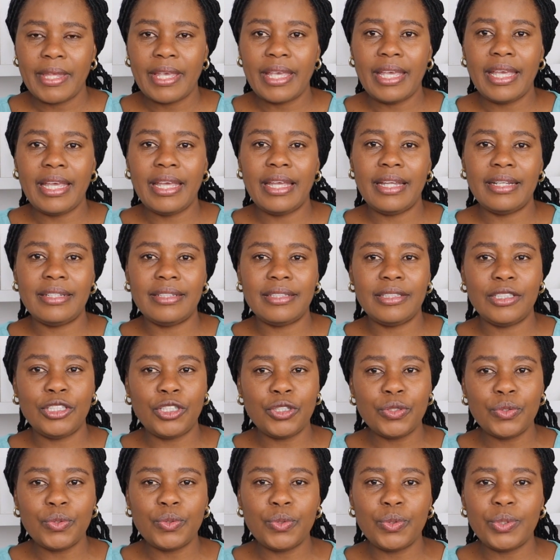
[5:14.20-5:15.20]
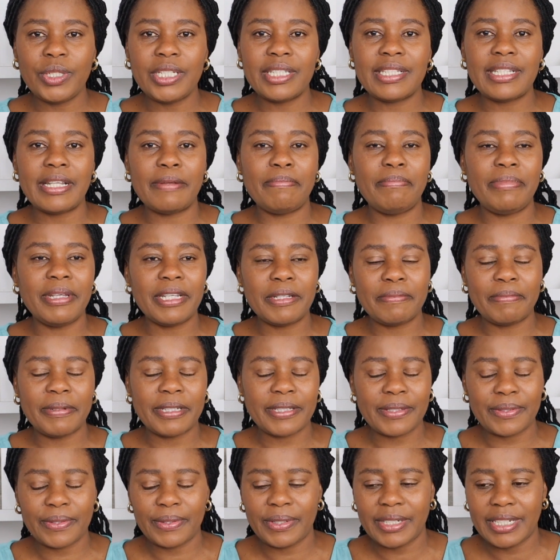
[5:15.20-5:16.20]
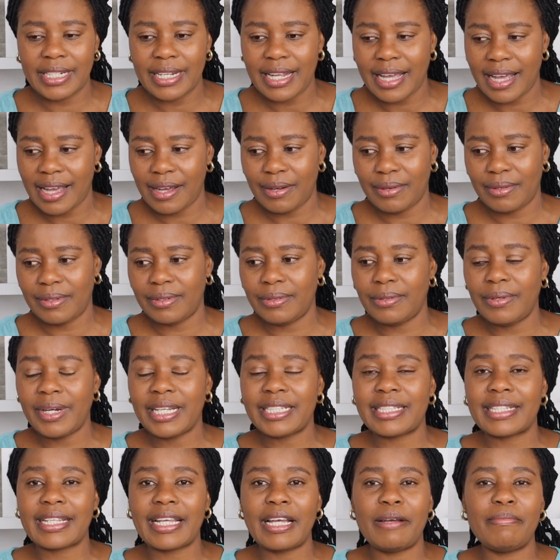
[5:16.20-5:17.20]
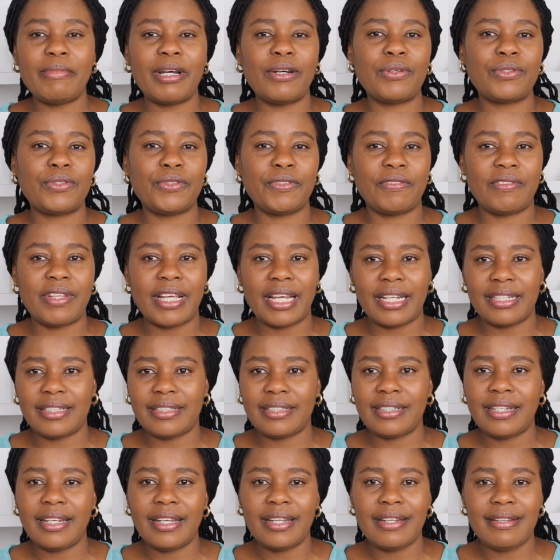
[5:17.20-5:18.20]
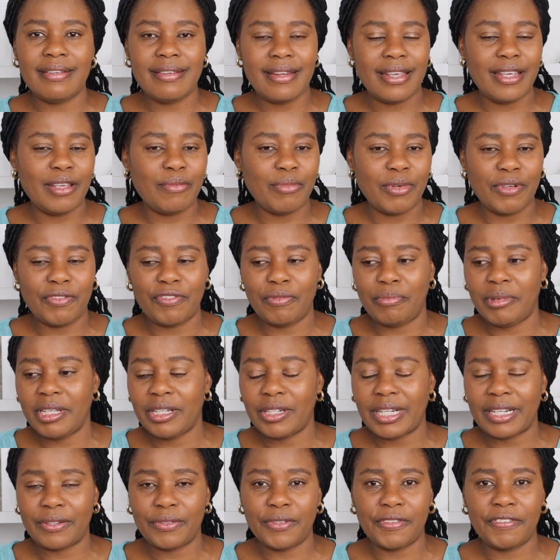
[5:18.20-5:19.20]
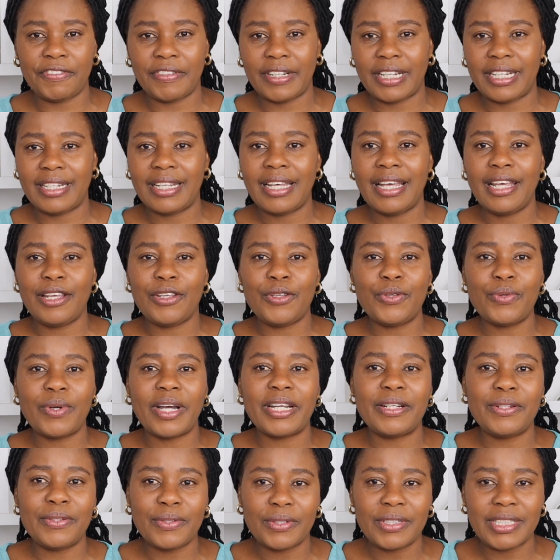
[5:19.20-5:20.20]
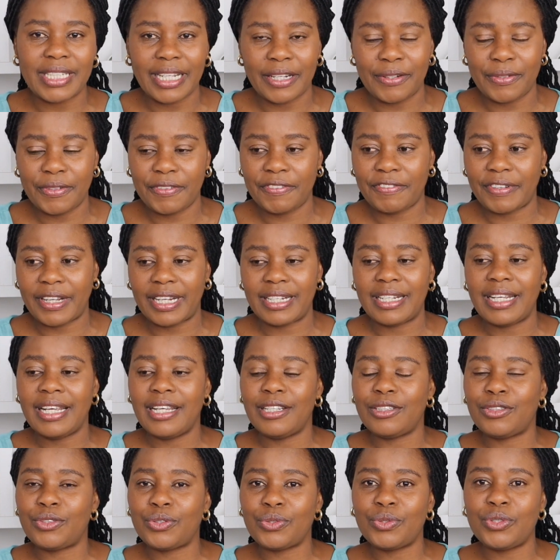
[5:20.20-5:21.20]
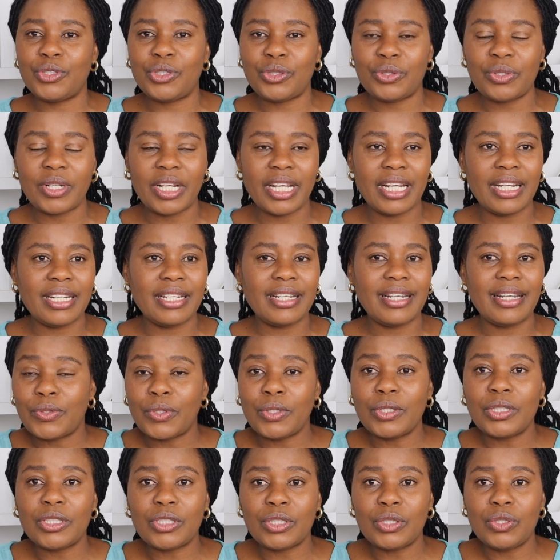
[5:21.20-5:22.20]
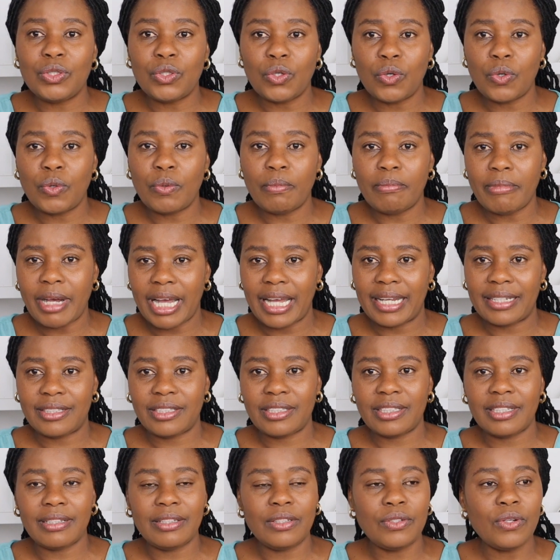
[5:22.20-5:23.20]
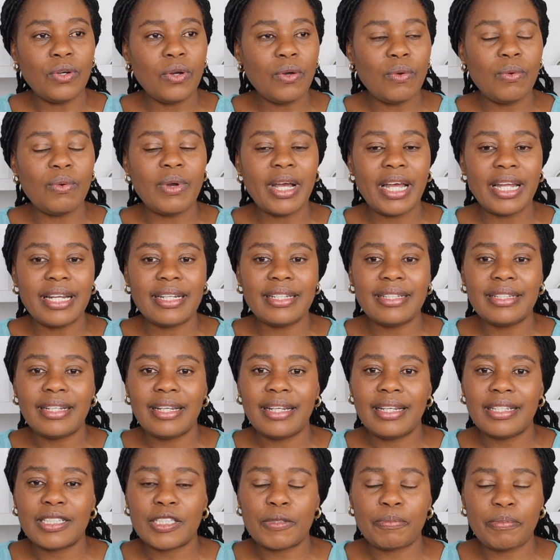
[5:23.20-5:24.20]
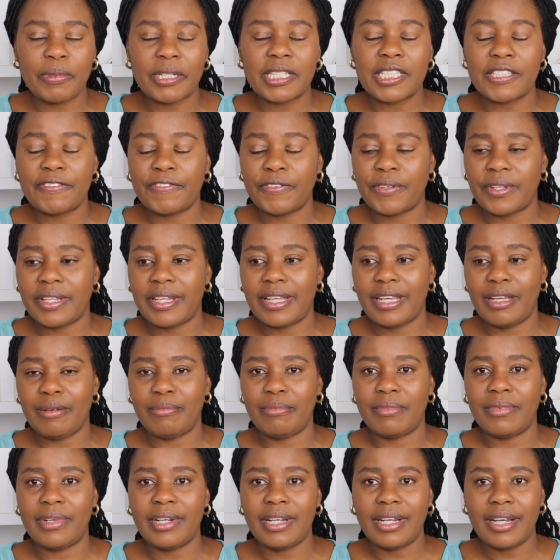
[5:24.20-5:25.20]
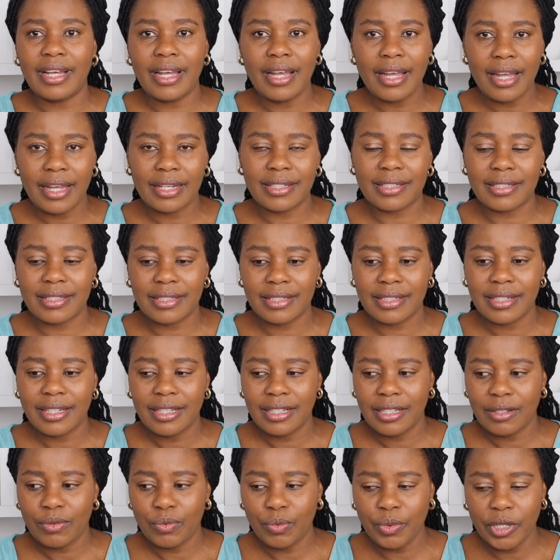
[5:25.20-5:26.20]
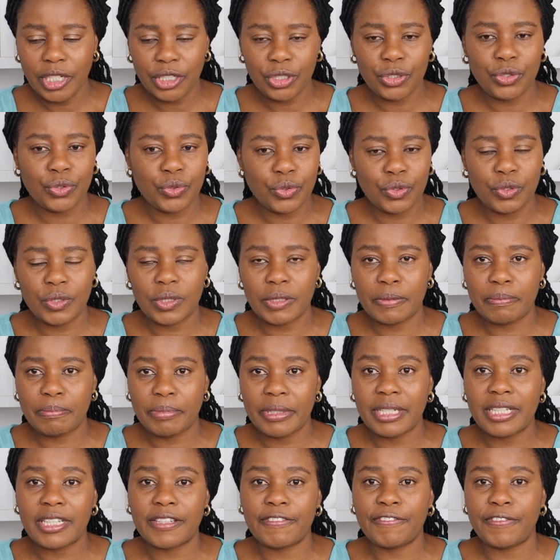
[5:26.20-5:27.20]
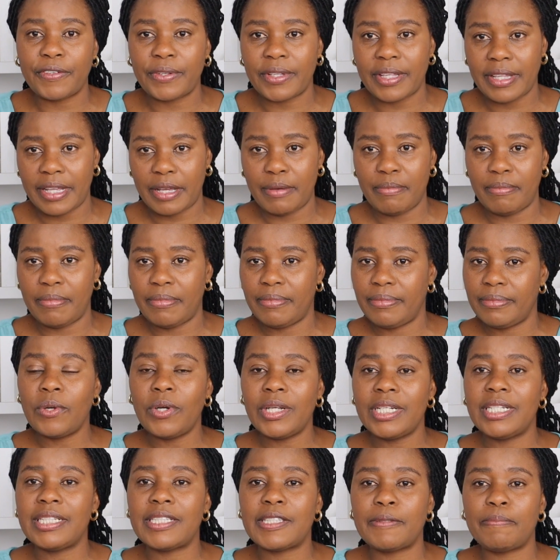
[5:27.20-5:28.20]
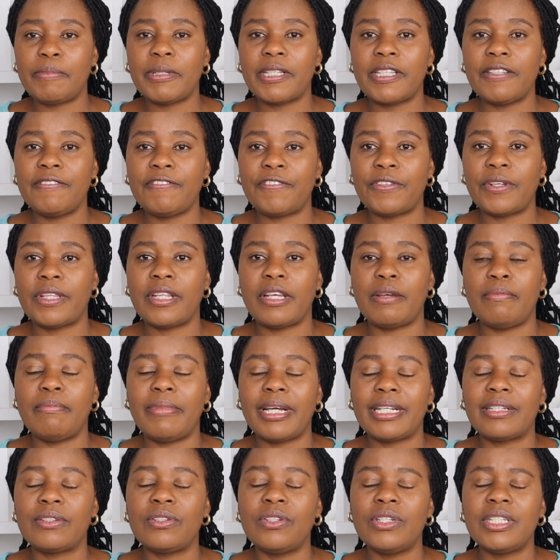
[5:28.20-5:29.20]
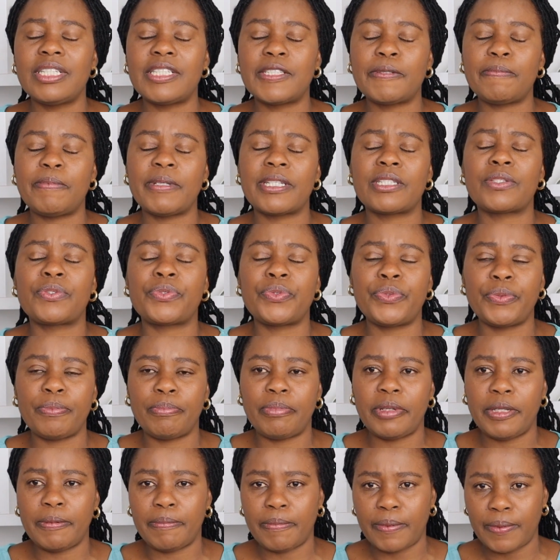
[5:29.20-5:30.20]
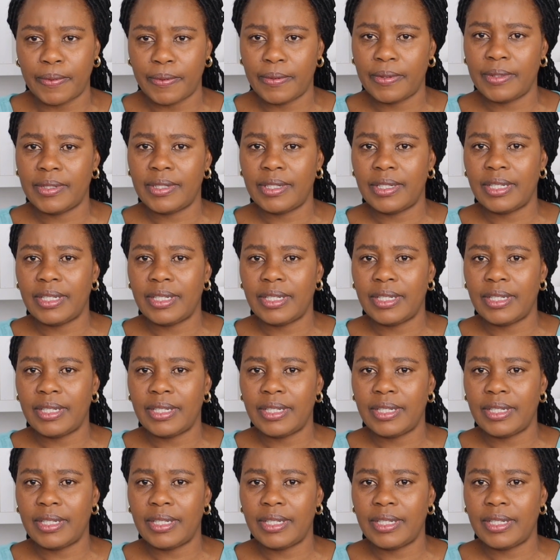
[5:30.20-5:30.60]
And you, who is the big person now, who has come out of that name of being an orphan, you are not an orphan. Children don't know much. No one speaks for them. Us, we should speak for them. God is speaking for them, but God speaks through people.